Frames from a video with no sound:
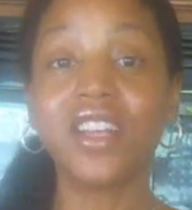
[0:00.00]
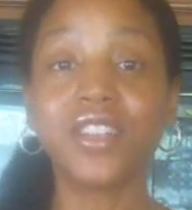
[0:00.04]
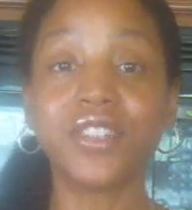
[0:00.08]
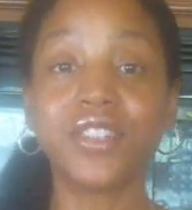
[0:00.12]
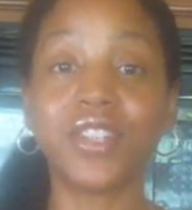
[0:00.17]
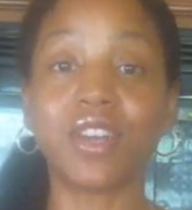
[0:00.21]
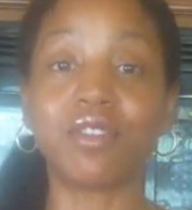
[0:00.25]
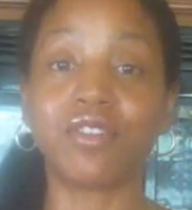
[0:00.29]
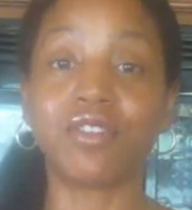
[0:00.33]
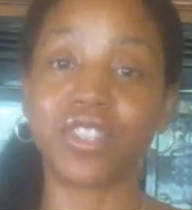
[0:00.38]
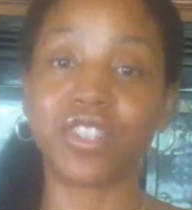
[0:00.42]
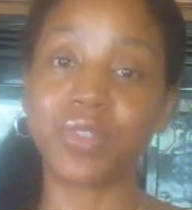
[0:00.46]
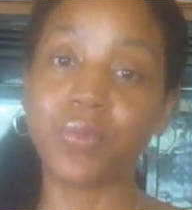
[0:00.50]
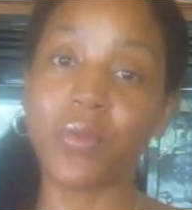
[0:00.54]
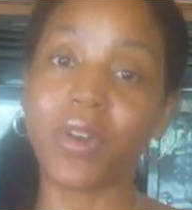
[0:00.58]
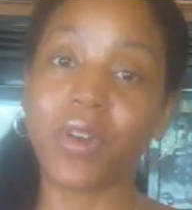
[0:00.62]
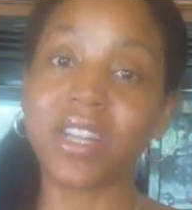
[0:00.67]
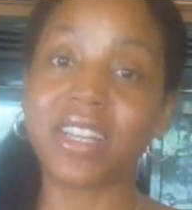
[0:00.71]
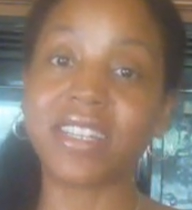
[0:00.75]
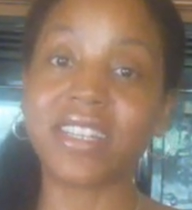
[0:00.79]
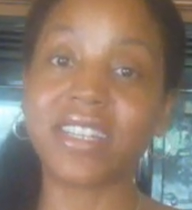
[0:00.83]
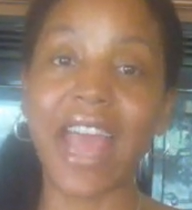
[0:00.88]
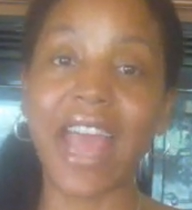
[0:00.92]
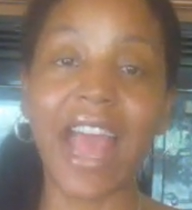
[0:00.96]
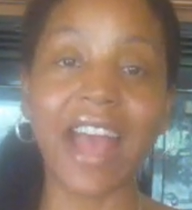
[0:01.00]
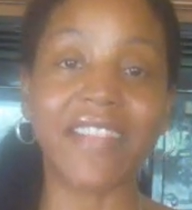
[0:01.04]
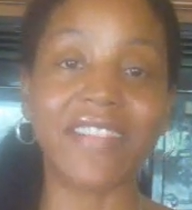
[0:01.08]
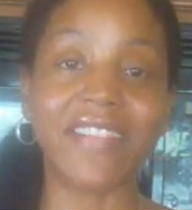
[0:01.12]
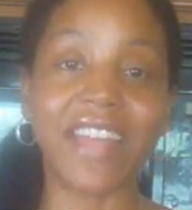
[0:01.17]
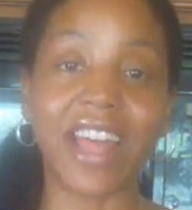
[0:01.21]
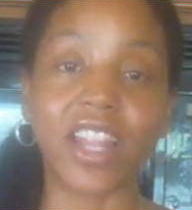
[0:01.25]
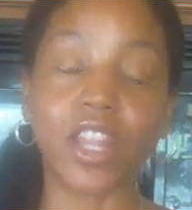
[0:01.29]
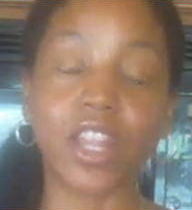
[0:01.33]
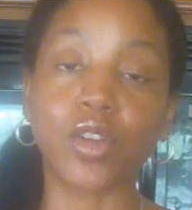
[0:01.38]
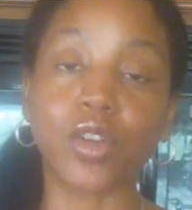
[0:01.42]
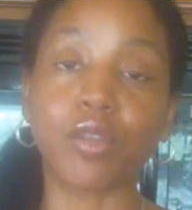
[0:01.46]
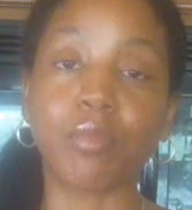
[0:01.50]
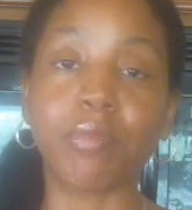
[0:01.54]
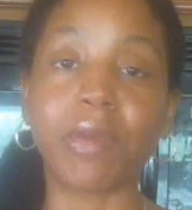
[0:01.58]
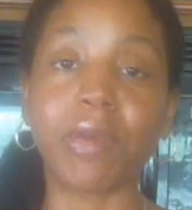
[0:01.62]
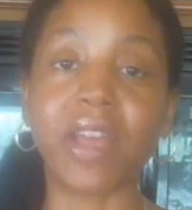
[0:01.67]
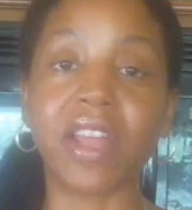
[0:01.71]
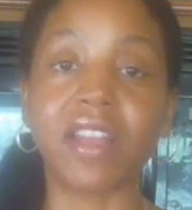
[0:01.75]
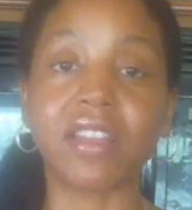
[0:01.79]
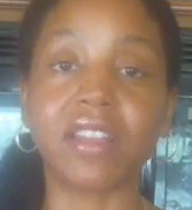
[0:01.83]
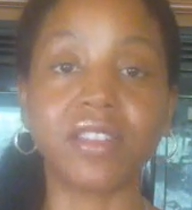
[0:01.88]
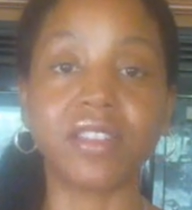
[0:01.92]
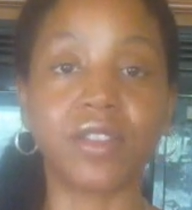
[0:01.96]
So just wanted to add that little
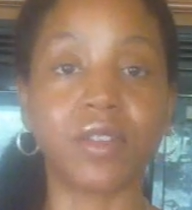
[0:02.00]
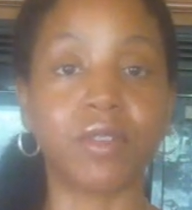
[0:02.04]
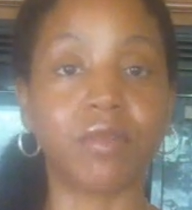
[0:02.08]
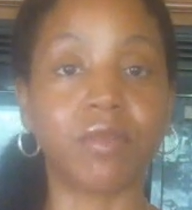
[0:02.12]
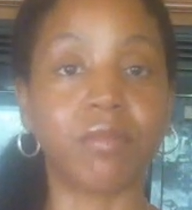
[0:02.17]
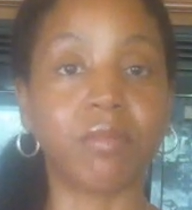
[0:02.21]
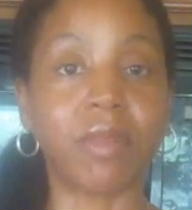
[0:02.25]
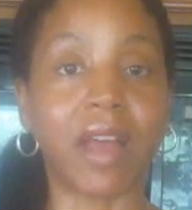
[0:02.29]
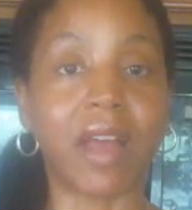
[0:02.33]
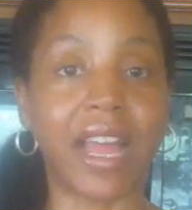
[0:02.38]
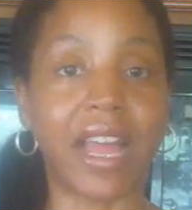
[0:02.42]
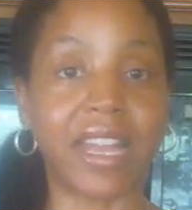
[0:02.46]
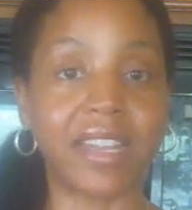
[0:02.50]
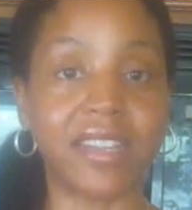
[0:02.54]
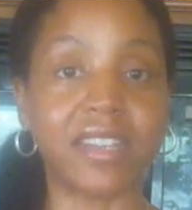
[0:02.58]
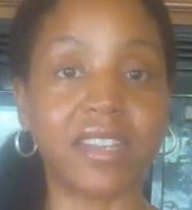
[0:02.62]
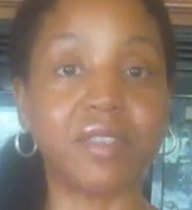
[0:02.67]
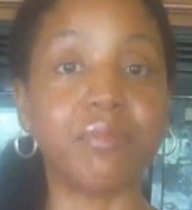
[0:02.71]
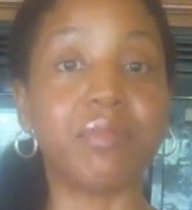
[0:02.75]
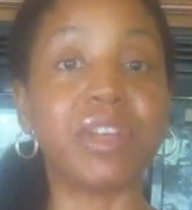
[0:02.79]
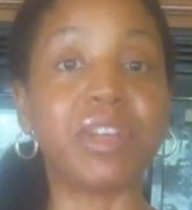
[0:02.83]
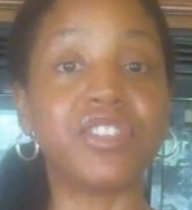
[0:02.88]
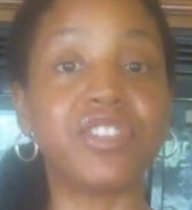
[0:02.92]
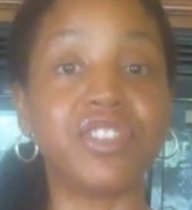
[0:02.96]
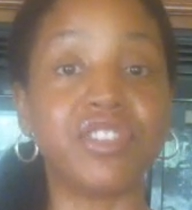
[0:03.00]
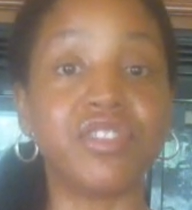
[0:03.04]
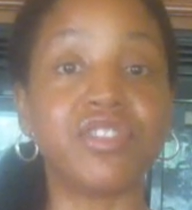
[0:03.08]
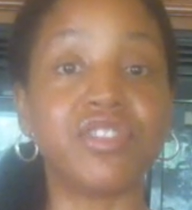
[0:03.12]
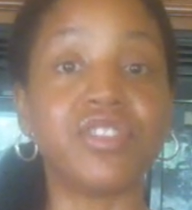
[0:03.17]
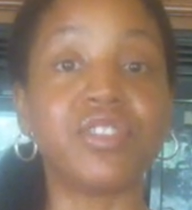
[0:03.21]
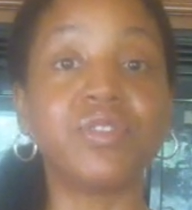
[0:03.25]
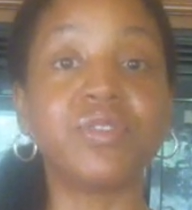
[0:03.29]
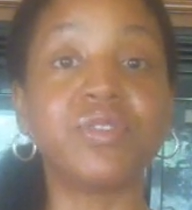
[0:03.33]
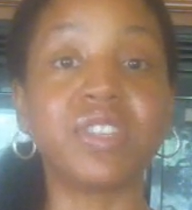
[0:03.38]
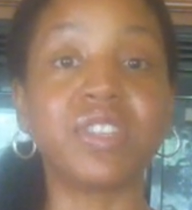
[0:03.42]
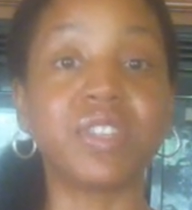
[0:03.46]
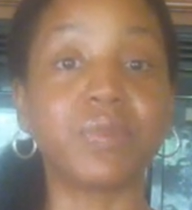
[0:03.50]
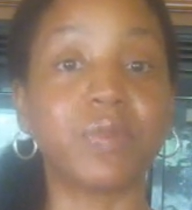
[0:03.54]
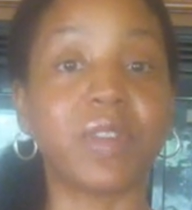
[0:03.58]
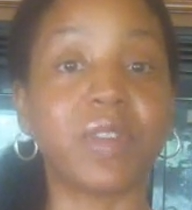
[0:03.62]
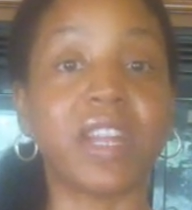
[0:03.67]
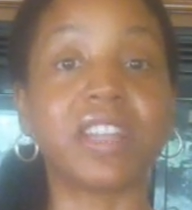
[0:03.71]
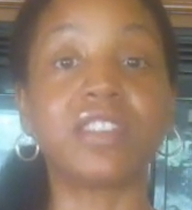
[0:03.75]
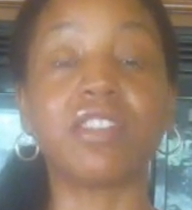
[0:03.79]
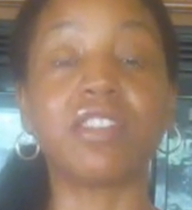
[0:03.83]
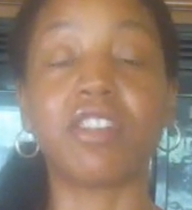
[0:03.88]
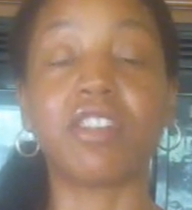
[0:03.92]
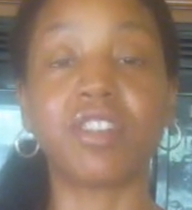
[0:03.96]
bit. So I didn't mention juices
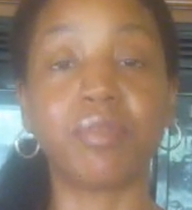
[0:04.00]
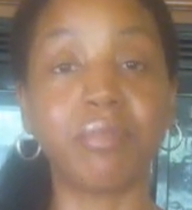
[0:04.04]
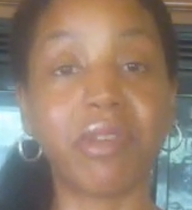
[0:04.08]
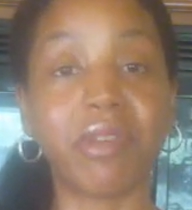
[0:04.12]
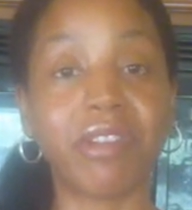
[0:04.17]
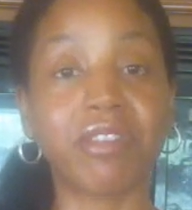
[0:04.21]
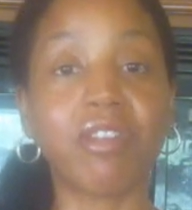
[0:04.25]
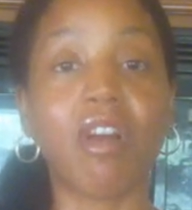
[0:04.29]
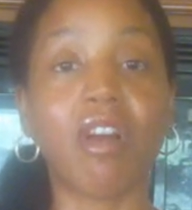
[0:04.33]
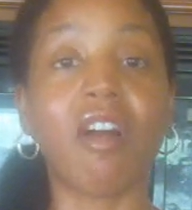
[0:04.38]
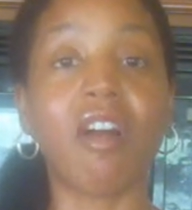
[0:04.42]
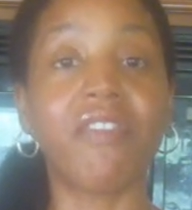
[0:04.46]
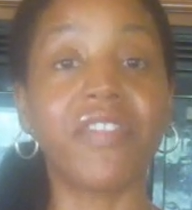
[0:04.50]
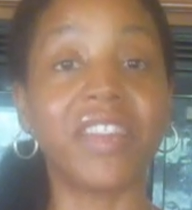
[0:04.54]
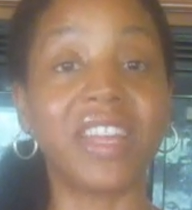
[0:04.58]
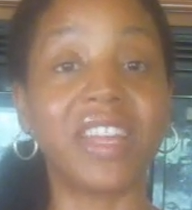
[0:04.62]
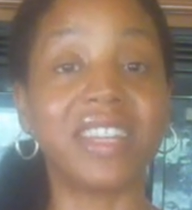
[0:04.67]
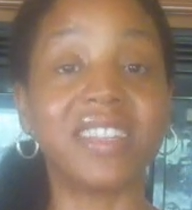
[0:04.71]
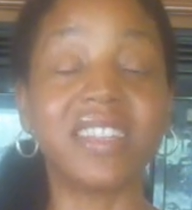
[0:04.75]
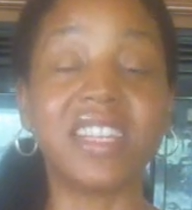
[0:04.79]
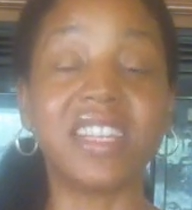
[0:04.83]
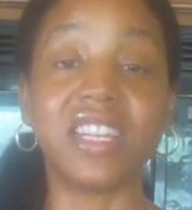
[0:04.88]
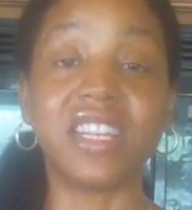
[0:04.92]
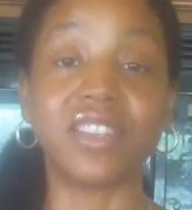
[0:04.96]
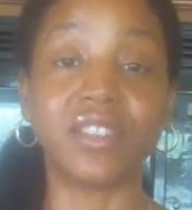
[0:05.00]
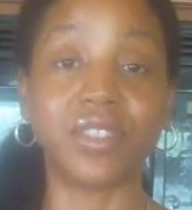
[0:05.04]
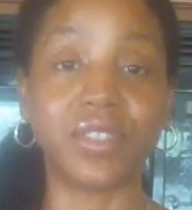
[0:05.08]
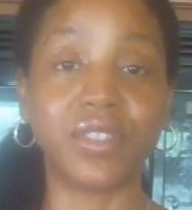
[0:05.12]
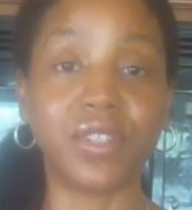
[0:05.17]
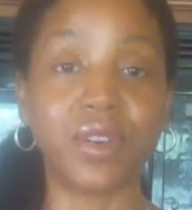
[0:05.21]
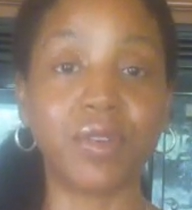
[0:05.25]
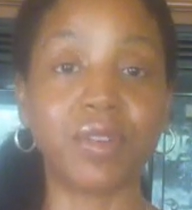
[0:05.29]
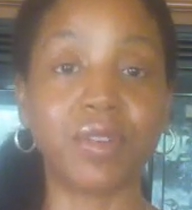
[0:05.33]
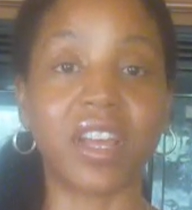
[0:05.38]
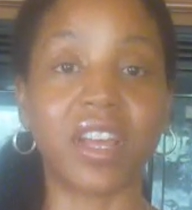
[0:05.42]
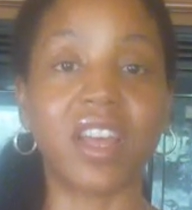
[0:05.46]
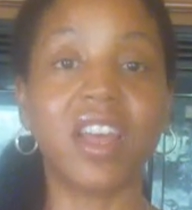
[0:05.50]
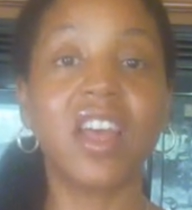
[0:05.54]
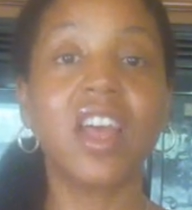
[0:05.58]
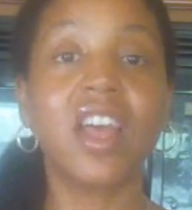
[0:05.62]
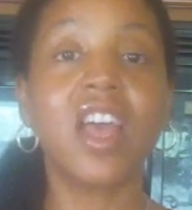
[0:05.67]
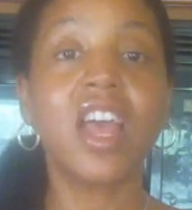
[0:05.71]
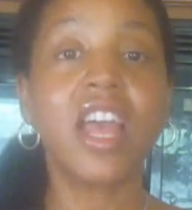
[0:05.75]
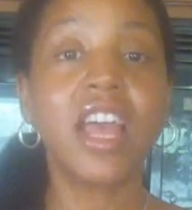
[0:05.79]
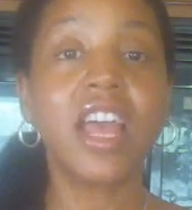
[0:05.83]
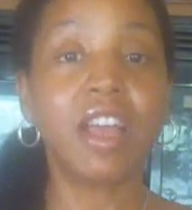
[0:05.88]
when I talked about coffee and tea and soda.